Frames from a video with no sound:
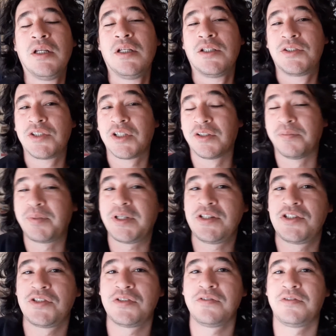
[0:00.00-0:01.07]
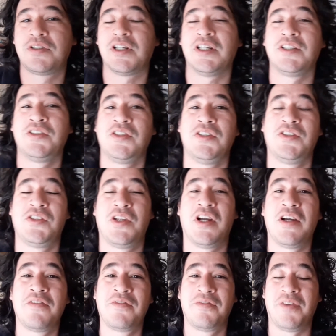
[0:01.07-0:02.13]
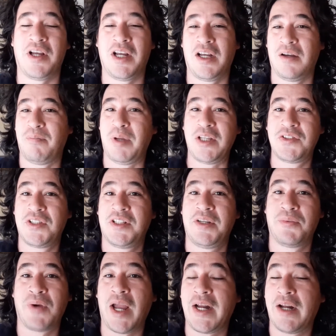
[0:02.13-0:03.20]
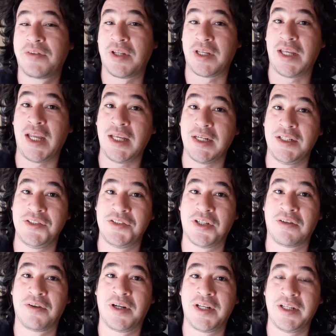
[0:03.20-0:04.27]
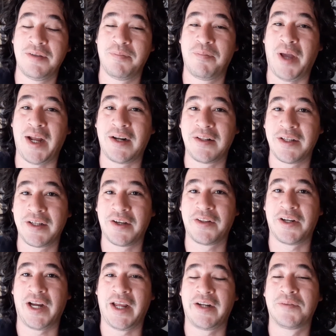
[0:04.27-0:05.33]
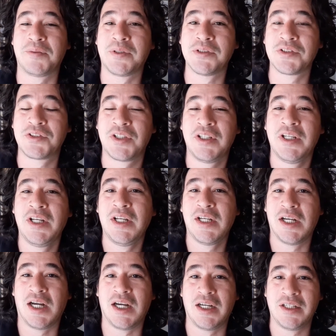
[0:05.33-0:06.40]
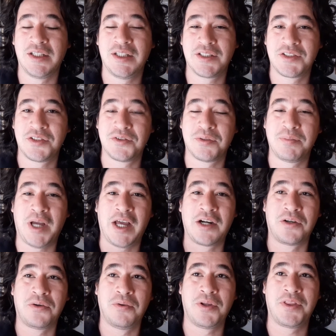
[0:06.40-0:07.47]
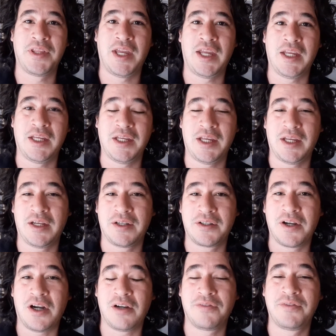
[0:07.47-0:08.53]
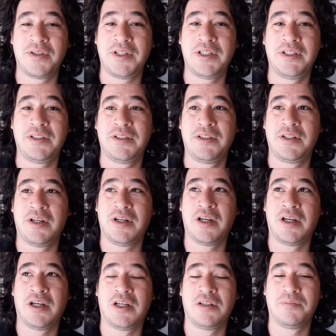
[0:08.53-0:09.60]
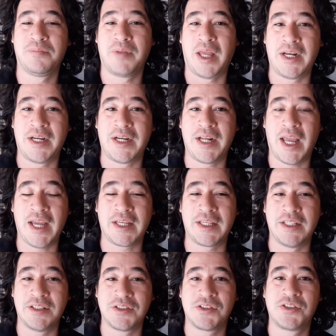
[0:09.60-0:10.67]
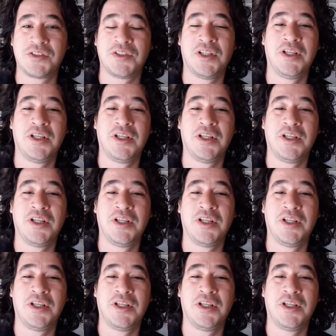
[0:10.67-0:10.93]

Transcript: So Pichu does his stuff basically right out the gate. He's already battling other animals. He gets into a battle with a Koffing and an Ekans,